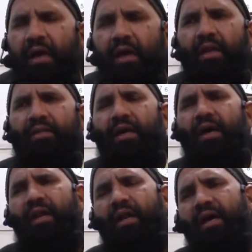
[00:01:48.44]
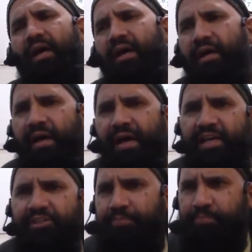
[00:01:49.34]
Allah Ta'ala
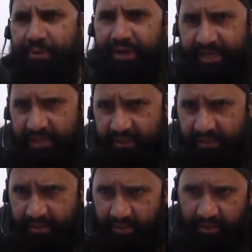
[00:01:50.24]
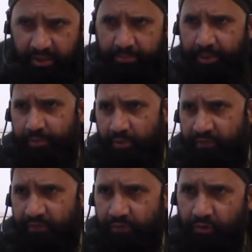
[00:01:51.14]
has praised the people
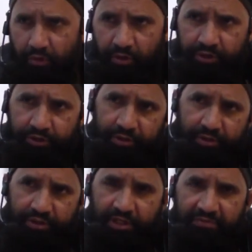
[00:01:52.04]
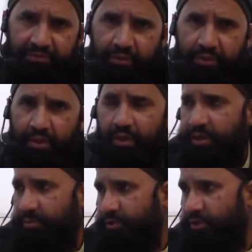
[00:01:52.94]
of knowledge several
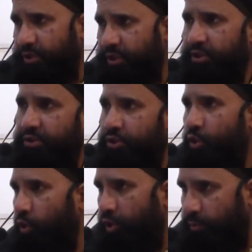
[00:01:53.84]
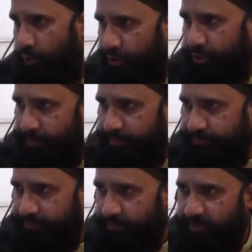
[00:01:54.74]
times in the Holy Book
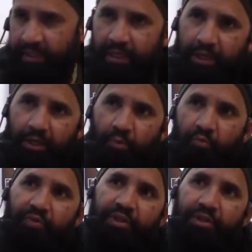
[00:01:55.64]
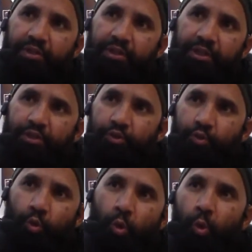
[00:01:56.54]
with
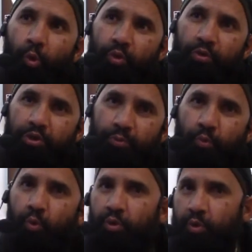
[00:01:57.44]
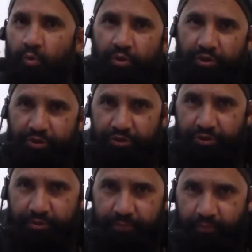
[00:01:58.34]
His own spoken
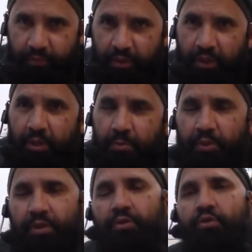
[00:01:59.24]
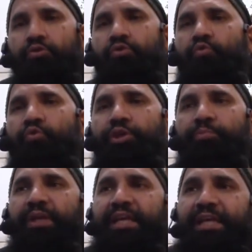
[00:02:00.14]
words, because we
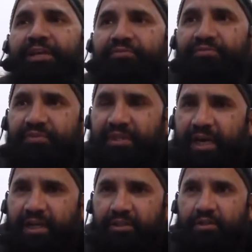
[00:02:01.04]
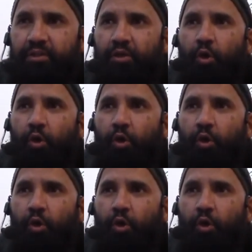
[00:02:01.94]
believe that